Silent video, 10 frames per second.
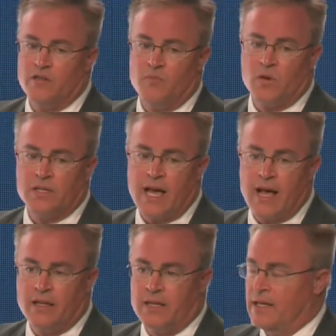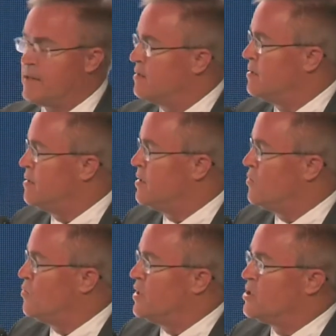of mortality
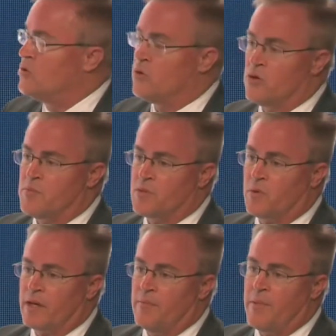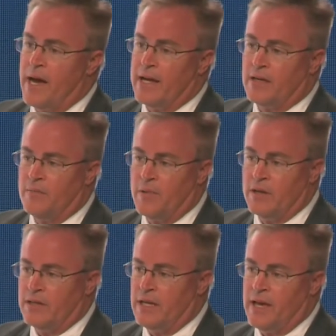when the two groups were combined
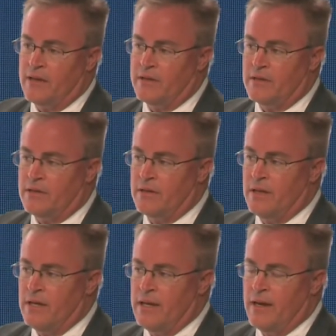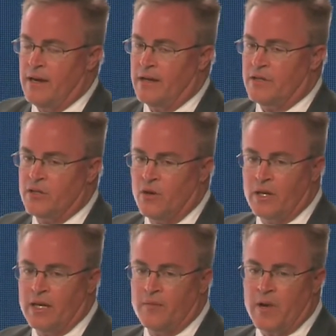compared to the others. And so
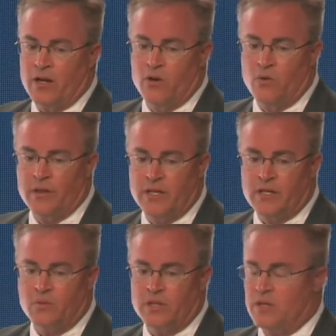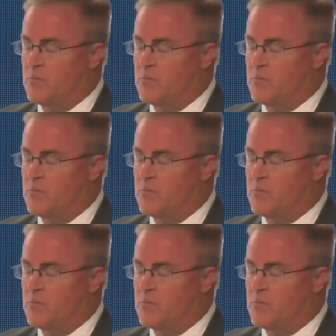again, my goal with this was to